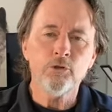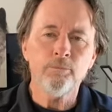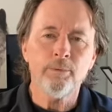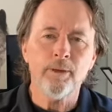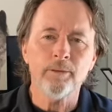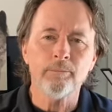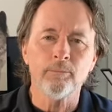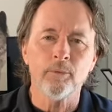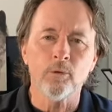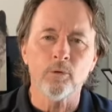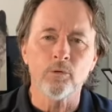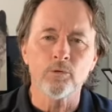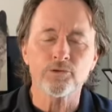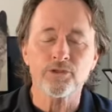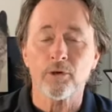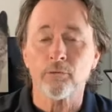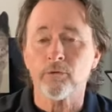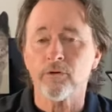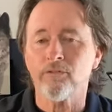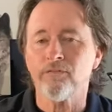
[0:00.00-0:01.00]
two pit
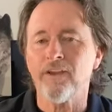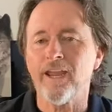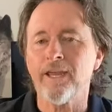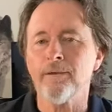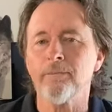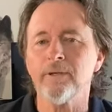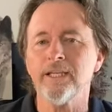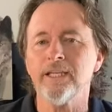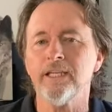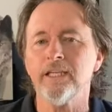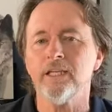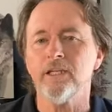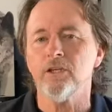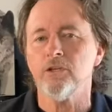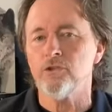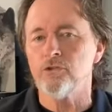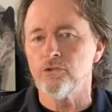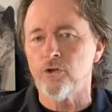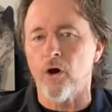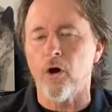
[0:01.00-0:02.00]
bulls that were the
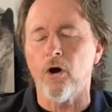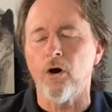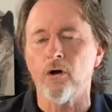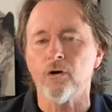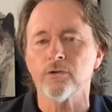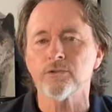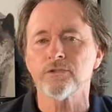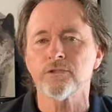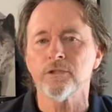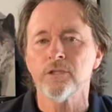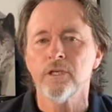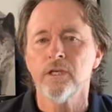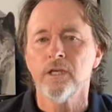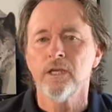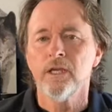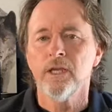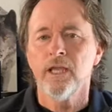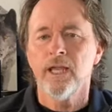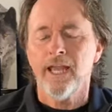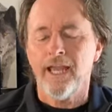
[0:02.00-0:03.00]
family dogs.
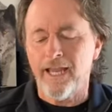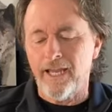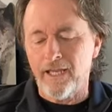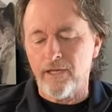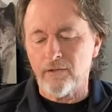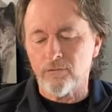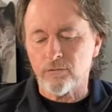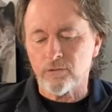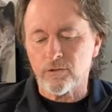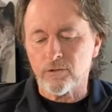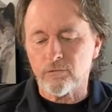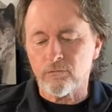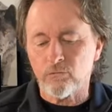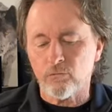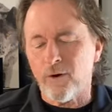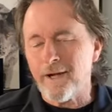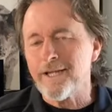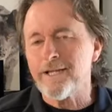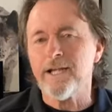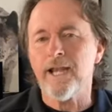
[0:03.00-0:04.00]
And
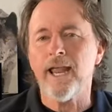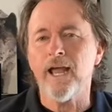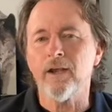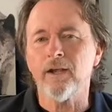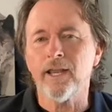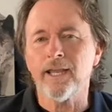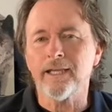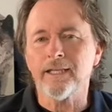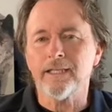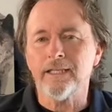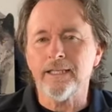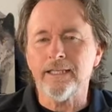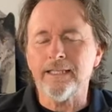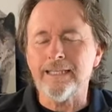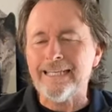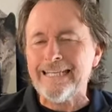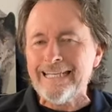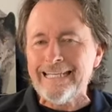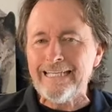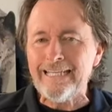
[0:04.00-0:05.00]
right now, like
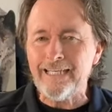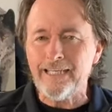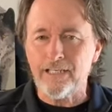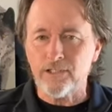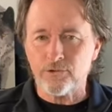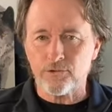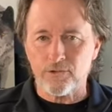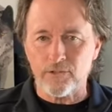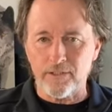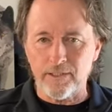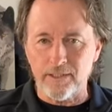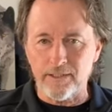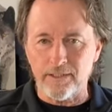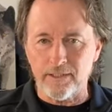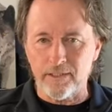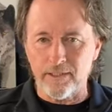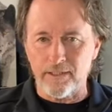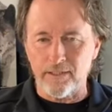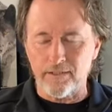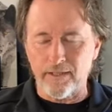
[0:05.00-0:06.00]
in any
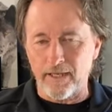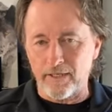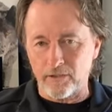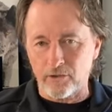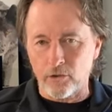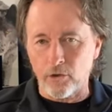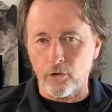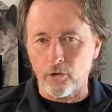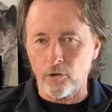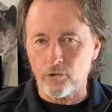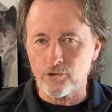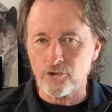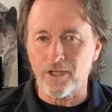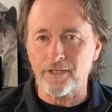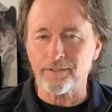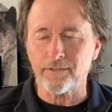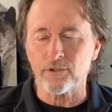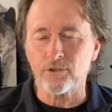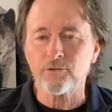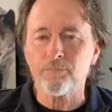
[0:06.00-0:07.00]
incident that
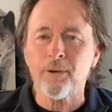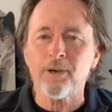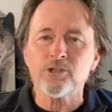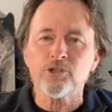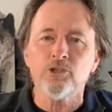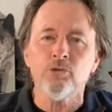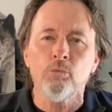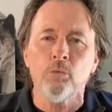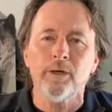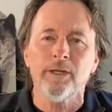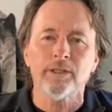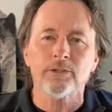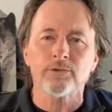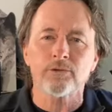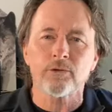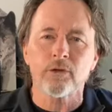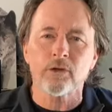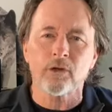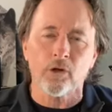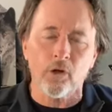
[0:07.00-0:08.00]
occurs like this, especially when
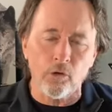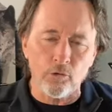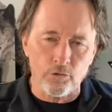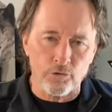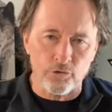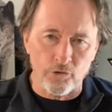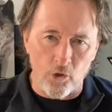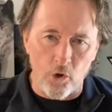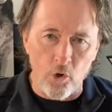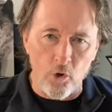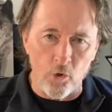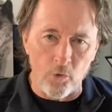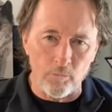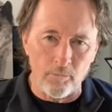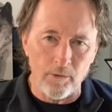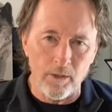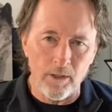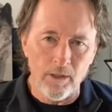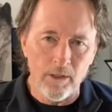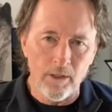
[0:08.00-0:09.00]
it's close to
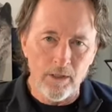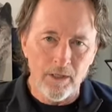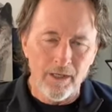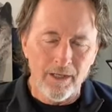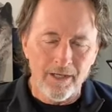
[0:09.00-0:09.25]
home,